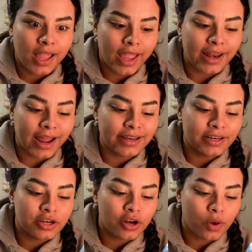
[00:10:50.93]
And I
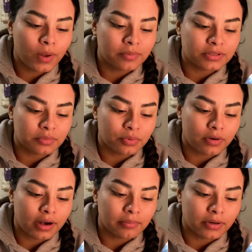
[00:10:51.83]
didn't know it was a
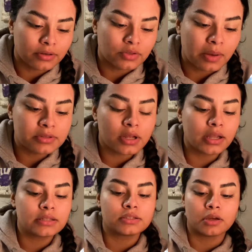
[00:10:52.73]
primer. So I was
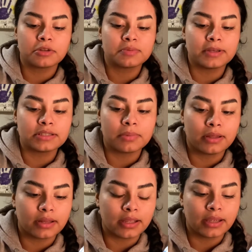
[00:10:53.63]
talking so much mess
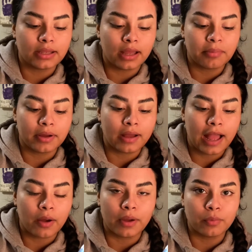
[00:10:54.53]
about it, about
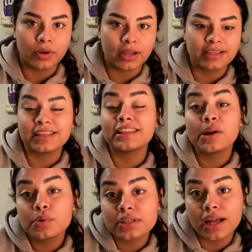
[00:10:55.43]
how it wouldn't, because I thought it
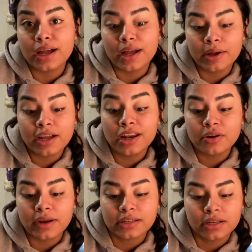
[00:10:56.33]
was a color
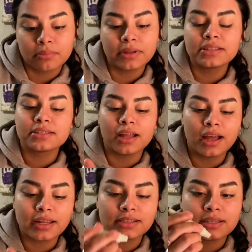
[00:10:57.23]
corrector, but it's
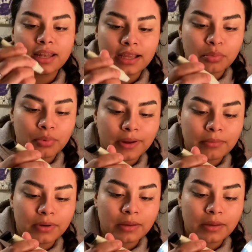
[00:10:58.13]
not. It's a, like a primer.